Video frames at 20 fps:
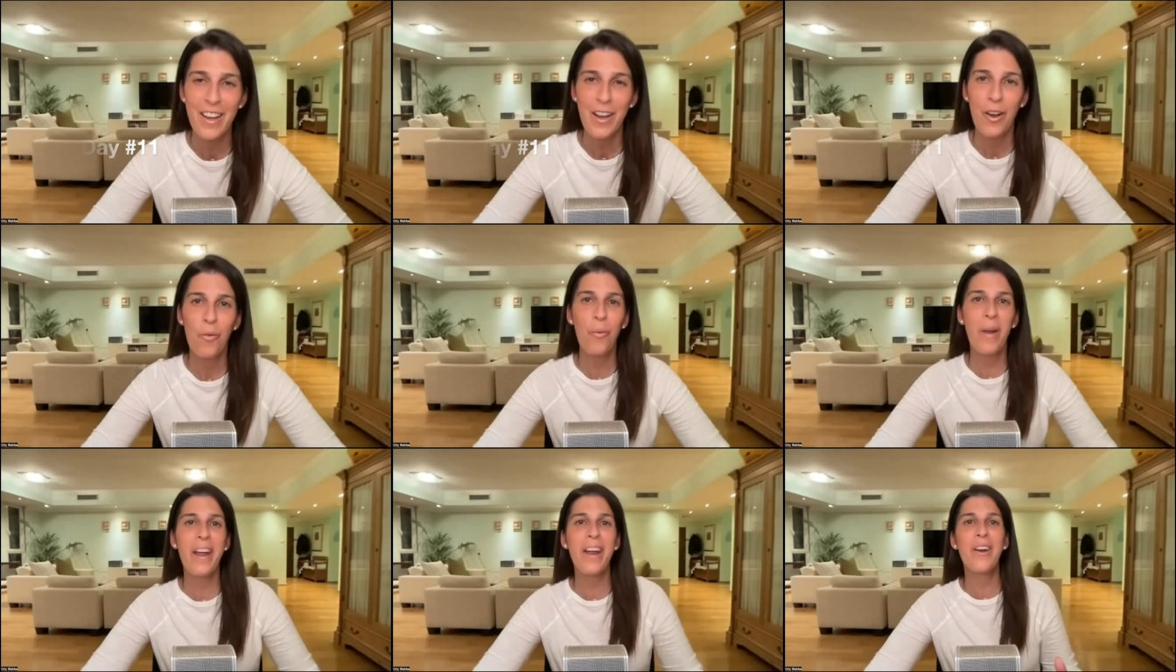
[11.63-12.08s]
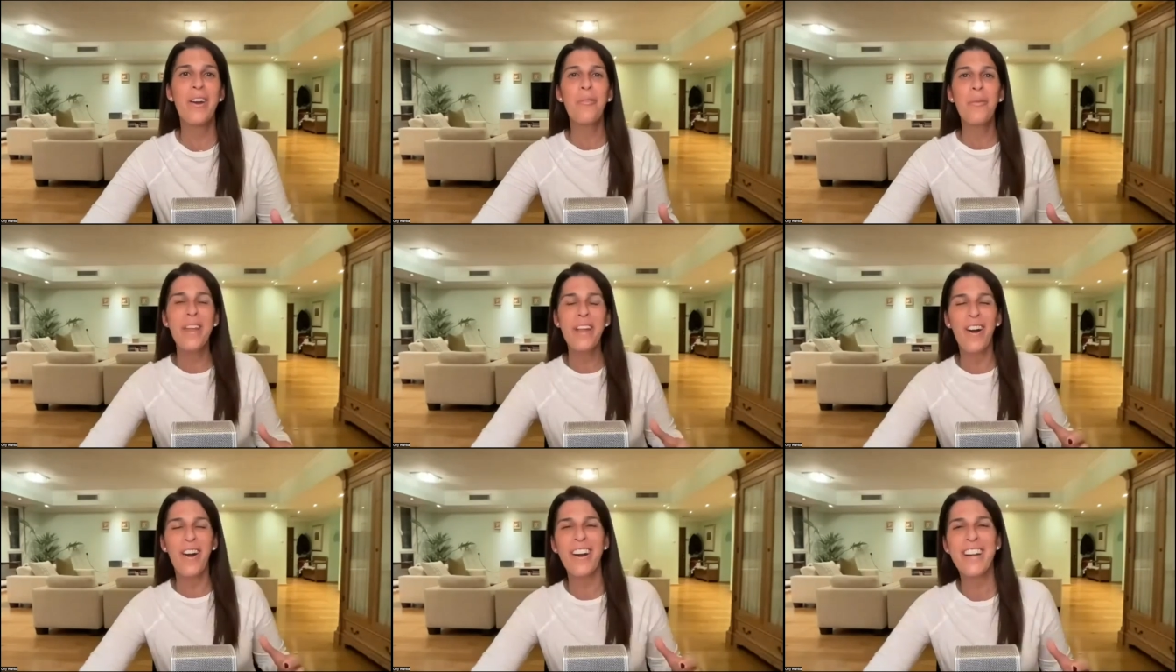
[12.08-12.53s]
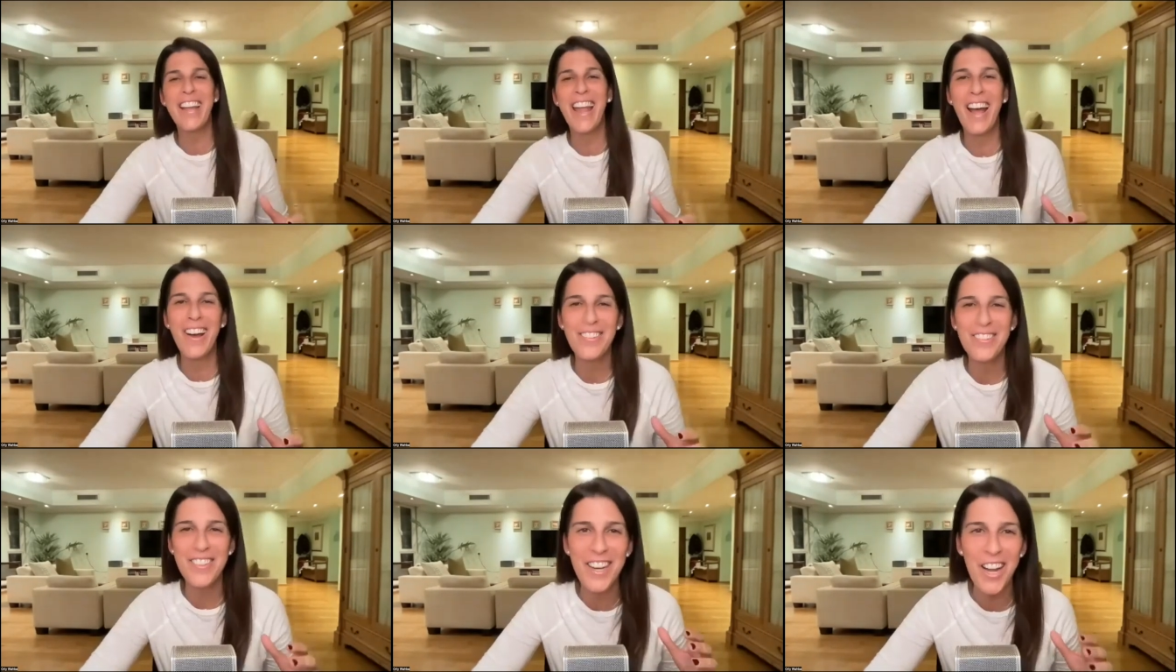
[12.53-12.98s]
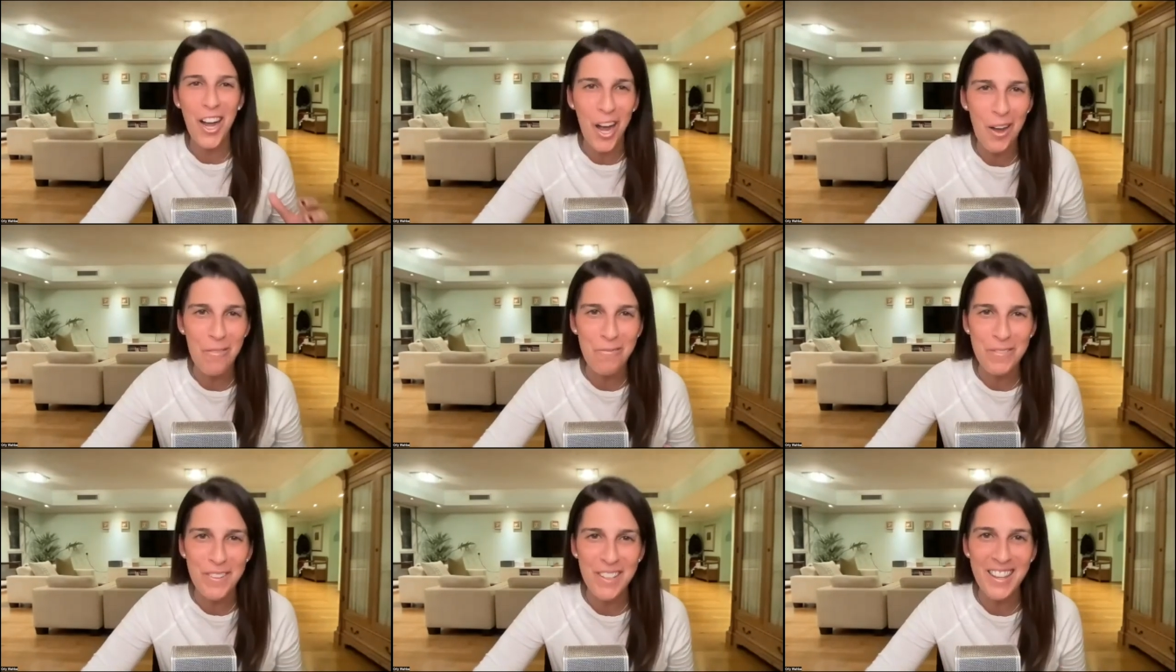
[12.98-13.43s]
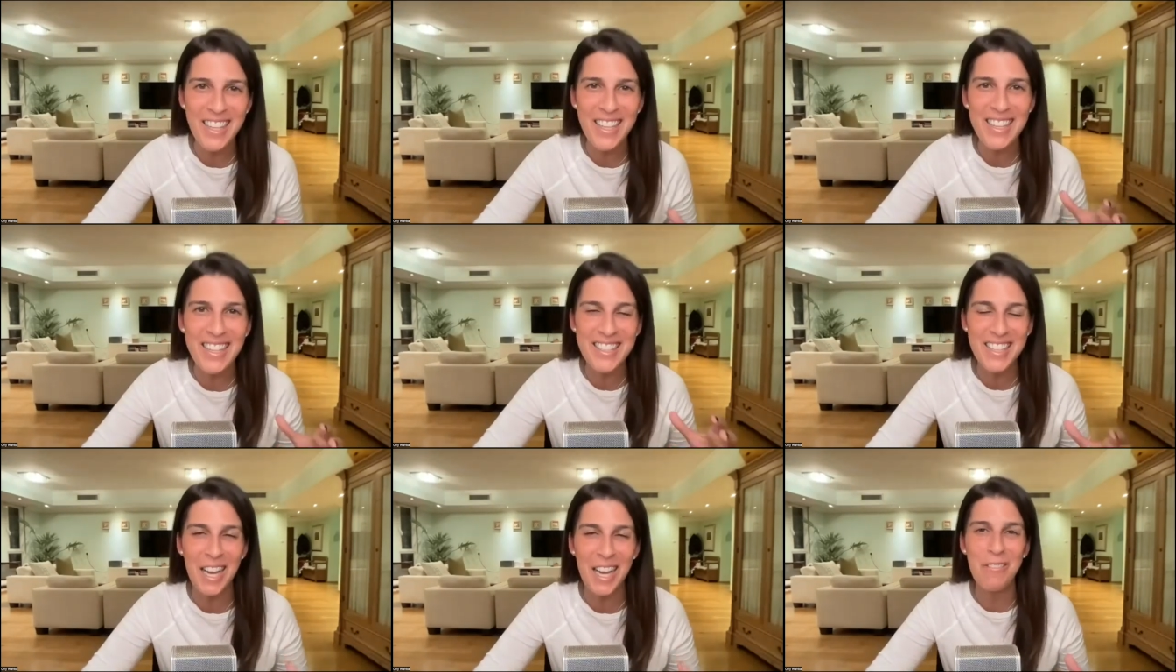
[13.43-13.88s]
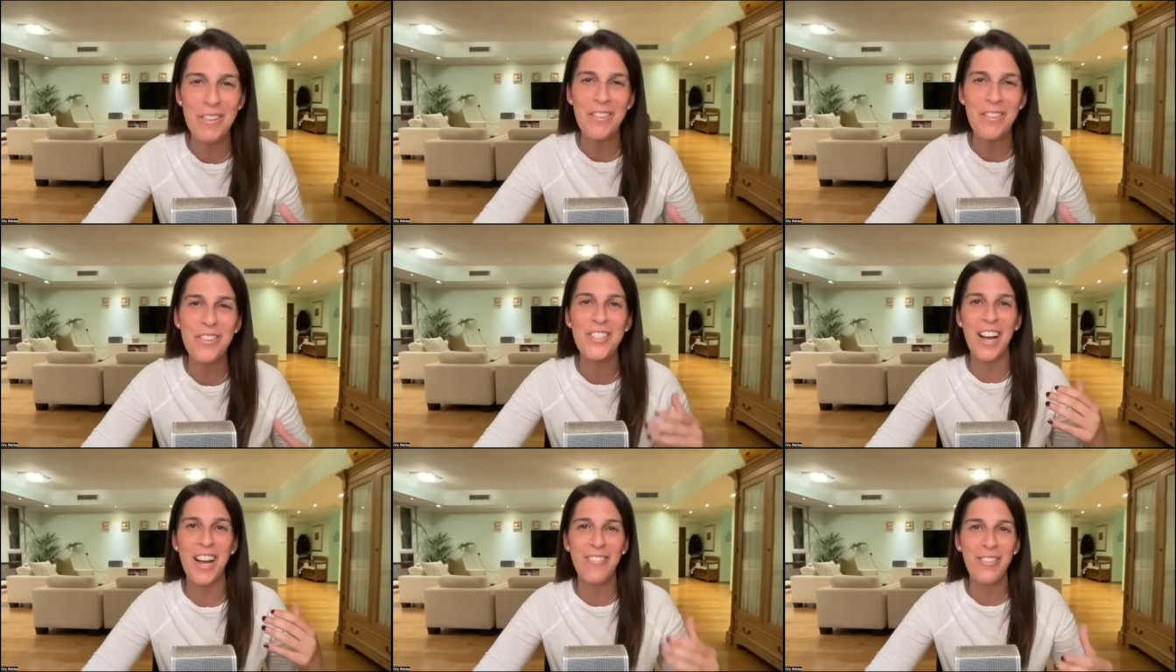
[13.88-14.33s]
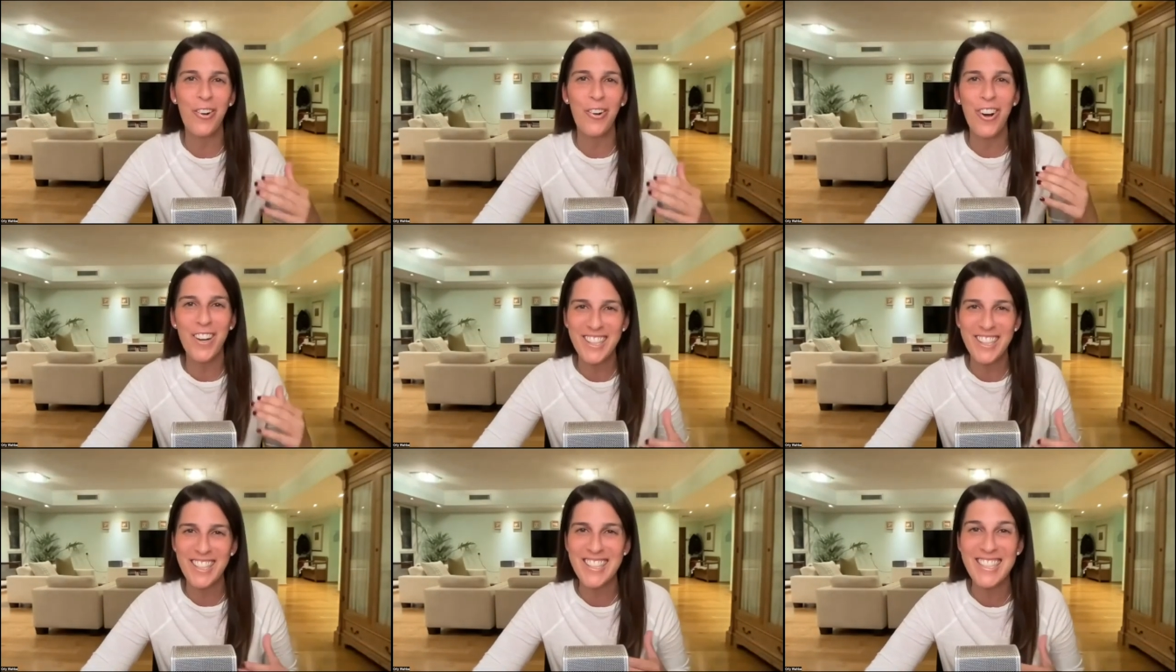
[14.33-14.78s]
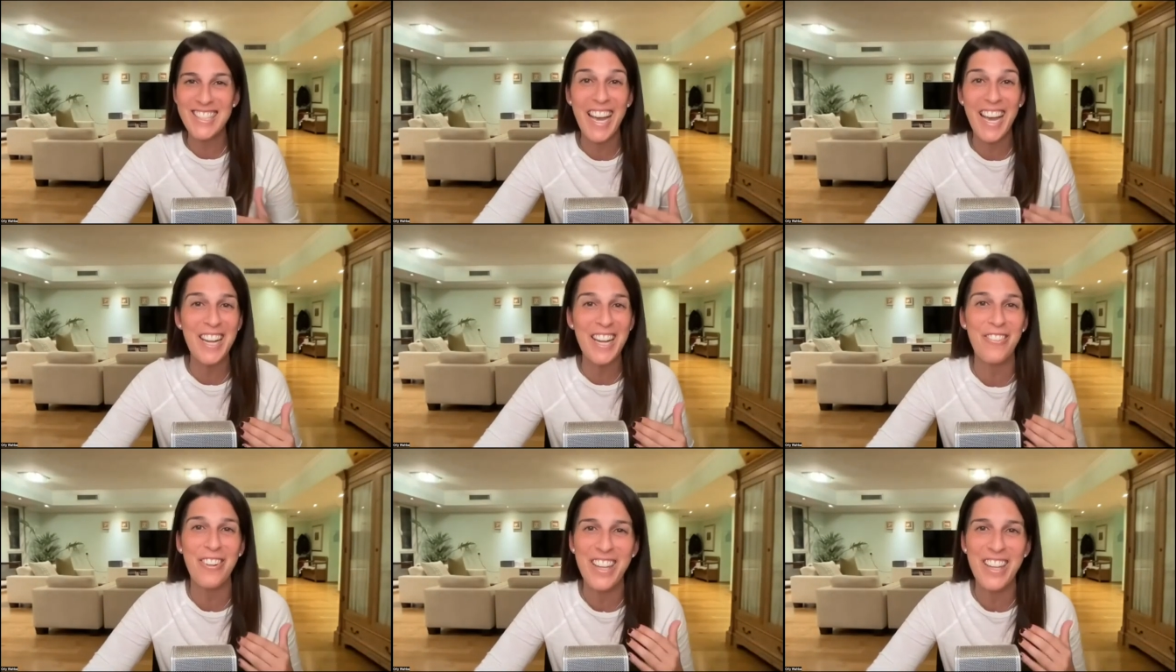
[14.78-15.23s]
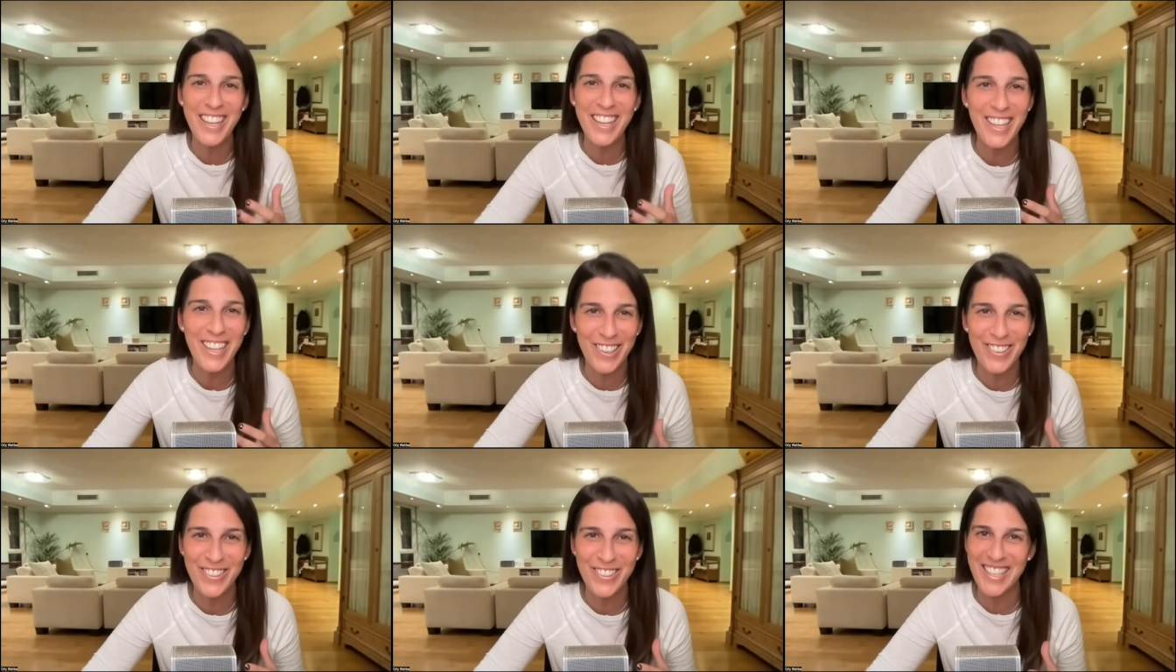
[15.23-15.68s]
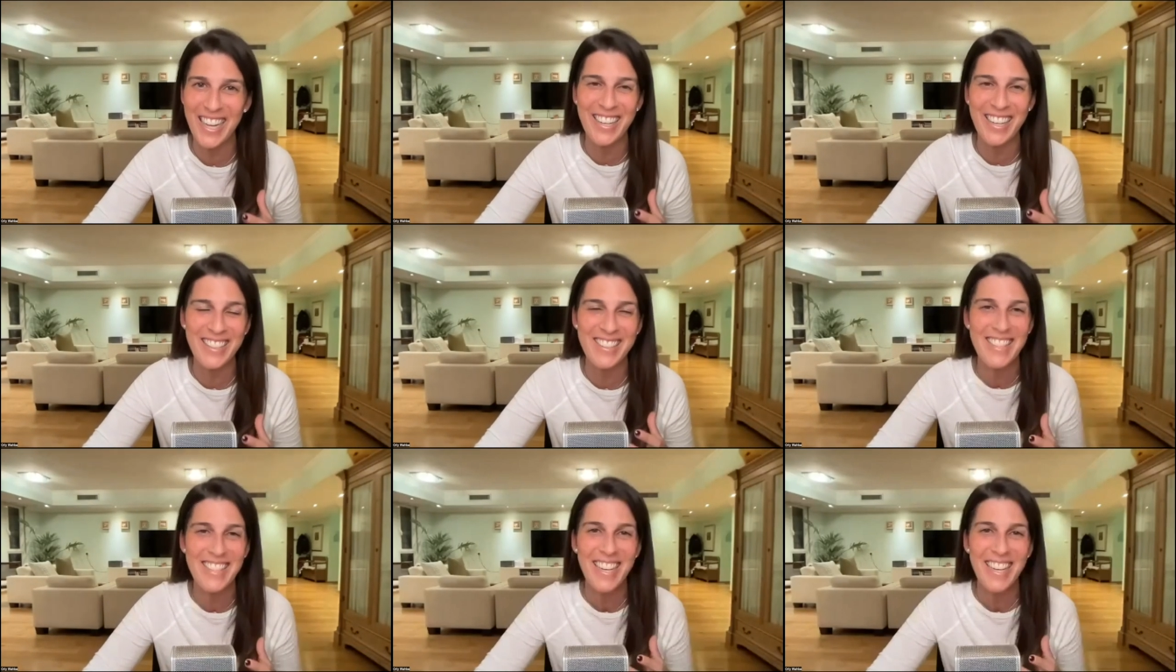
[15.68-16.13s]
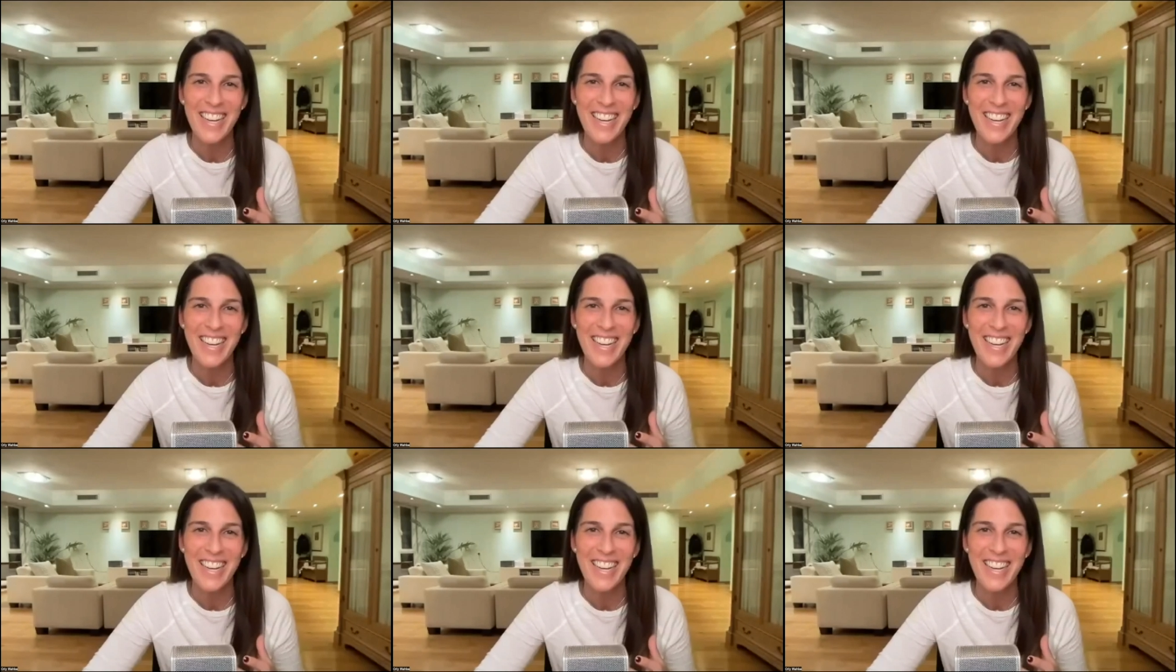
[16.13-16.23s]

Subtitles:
where we are counting up to the excitement of Shavuot. It's getting really close, guys.